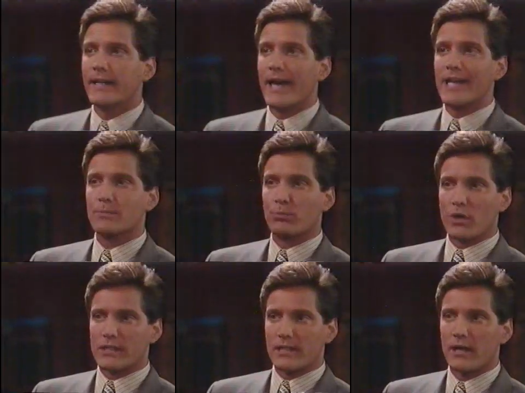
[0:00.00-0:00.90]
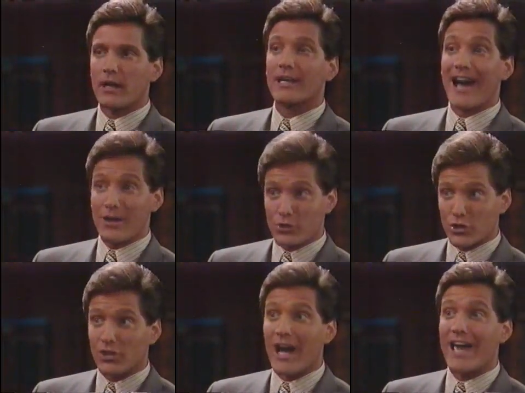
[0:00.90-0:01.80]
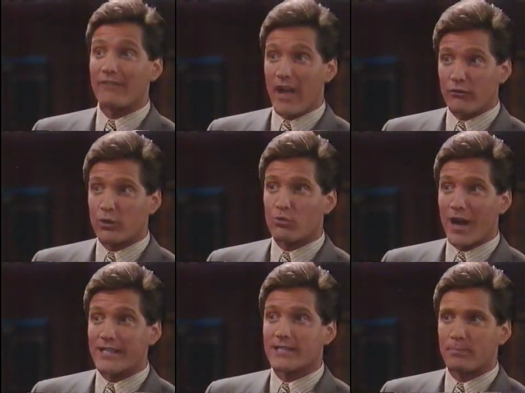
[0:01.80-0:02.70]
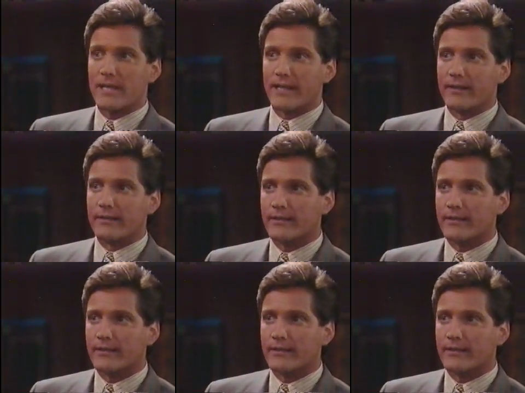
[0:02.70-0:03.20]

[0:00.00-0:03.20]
And as Brooke's counsel, I have every right to be here.